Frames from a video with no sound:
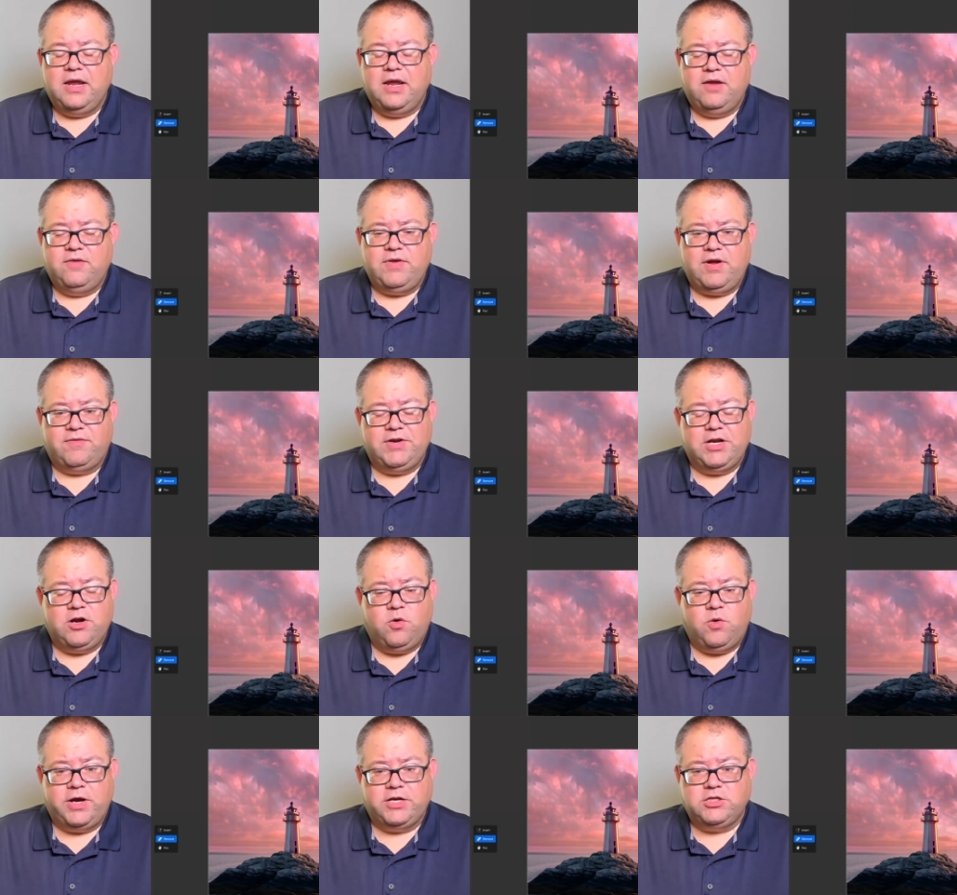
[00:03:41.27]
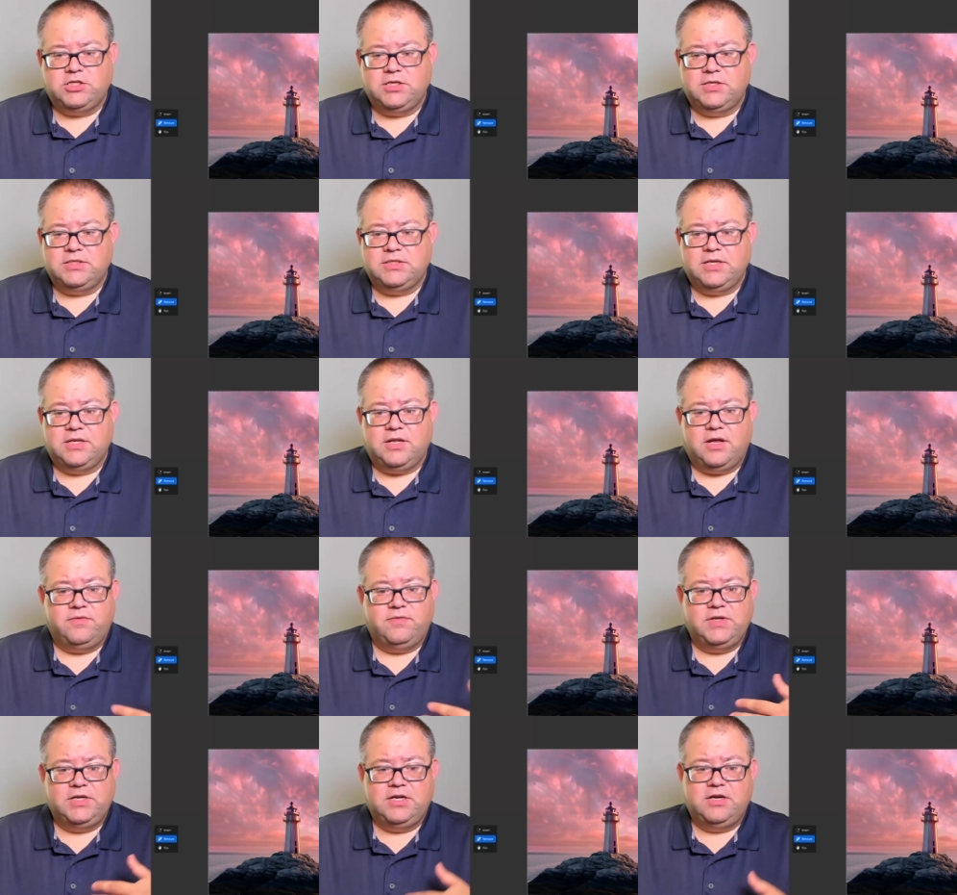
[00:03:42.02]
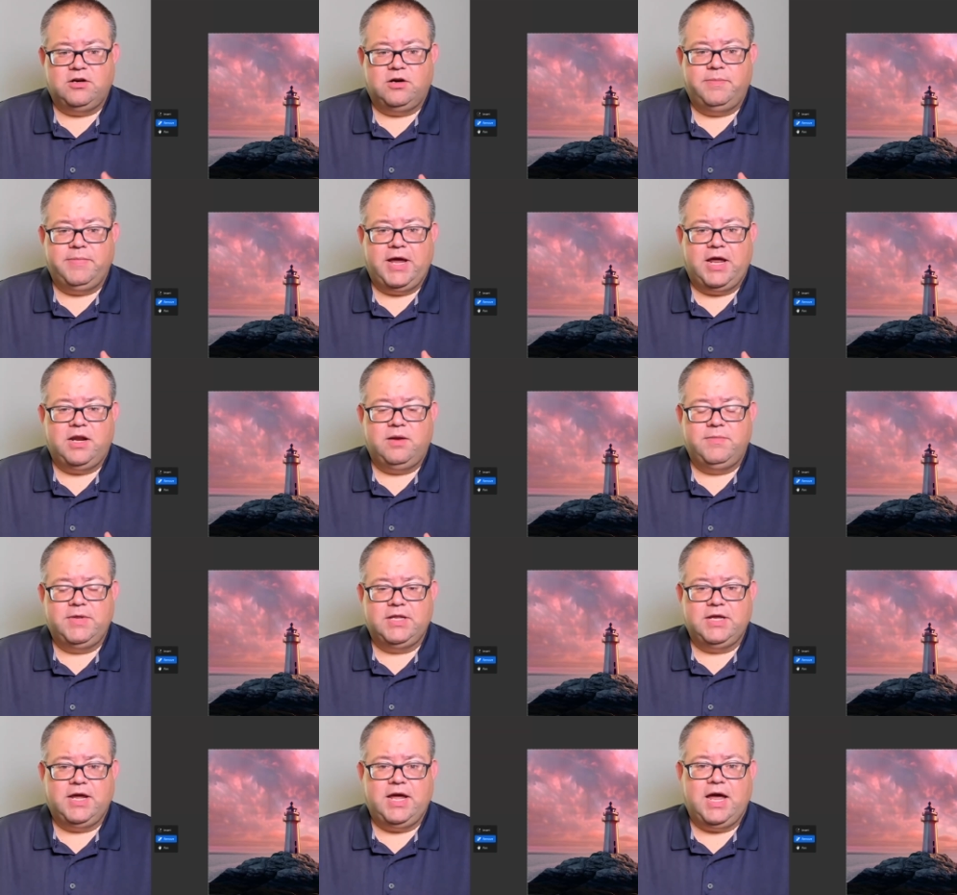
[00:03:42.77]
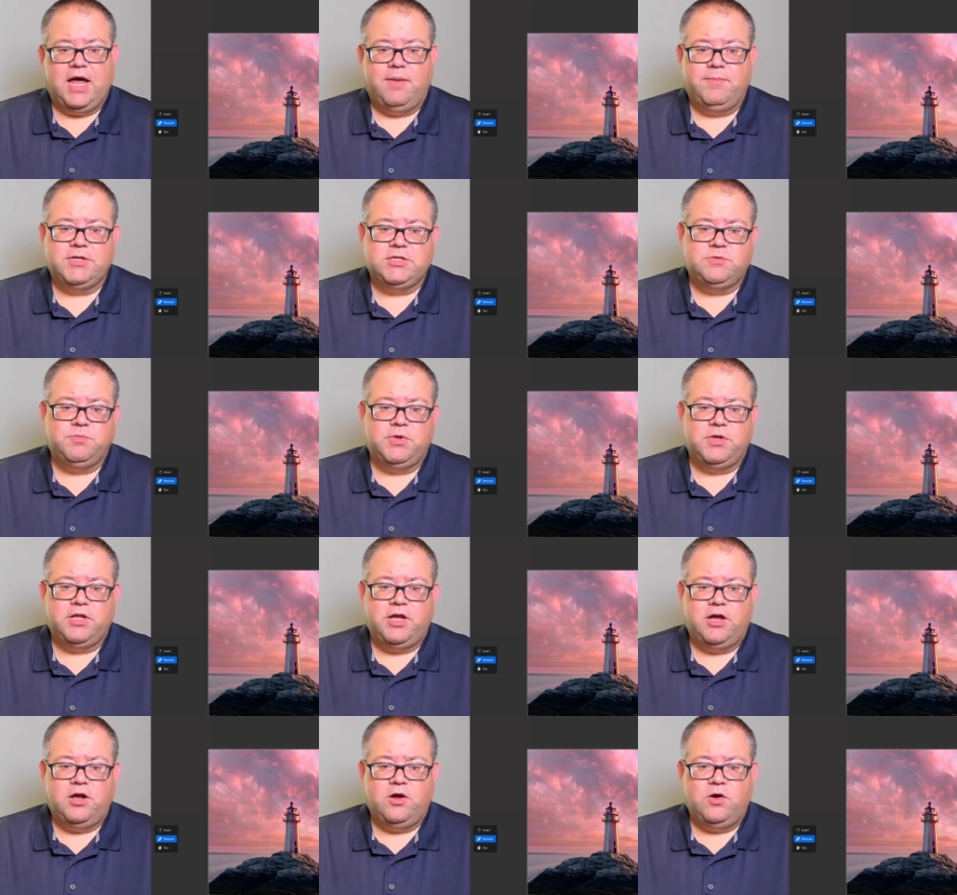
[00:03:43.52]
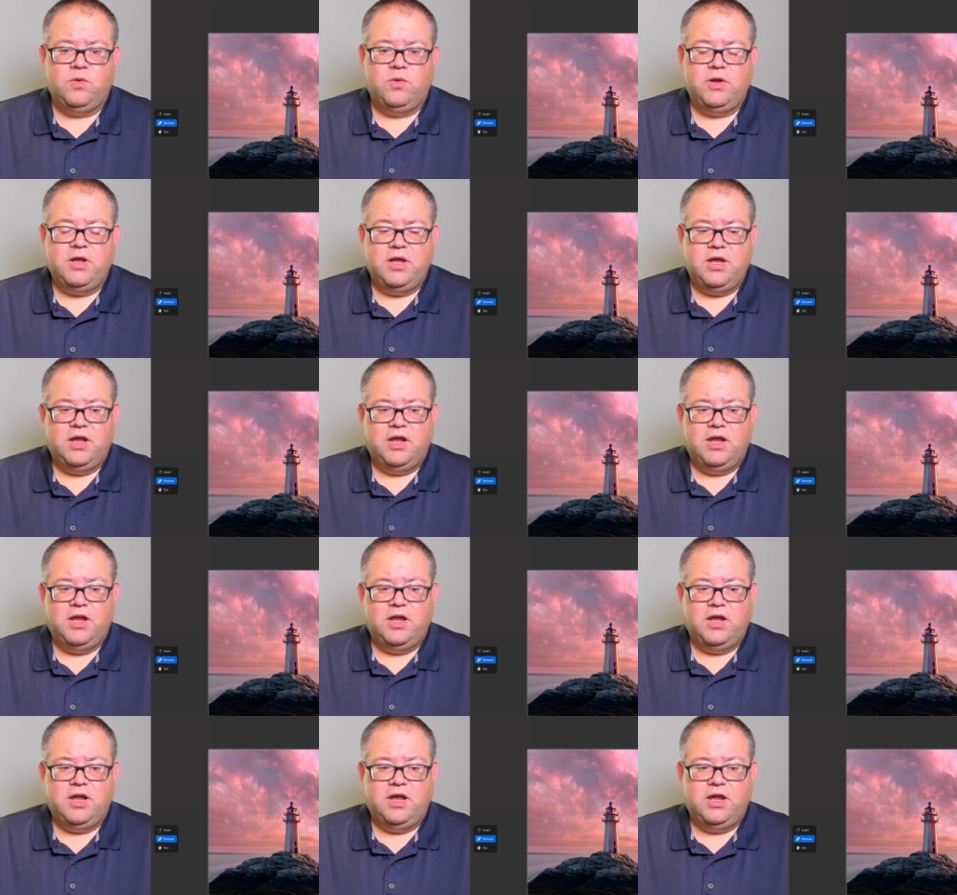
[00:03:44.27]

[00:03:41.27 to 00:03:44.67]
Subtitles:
If you have any questions, I'd love to hear about them in the comments below.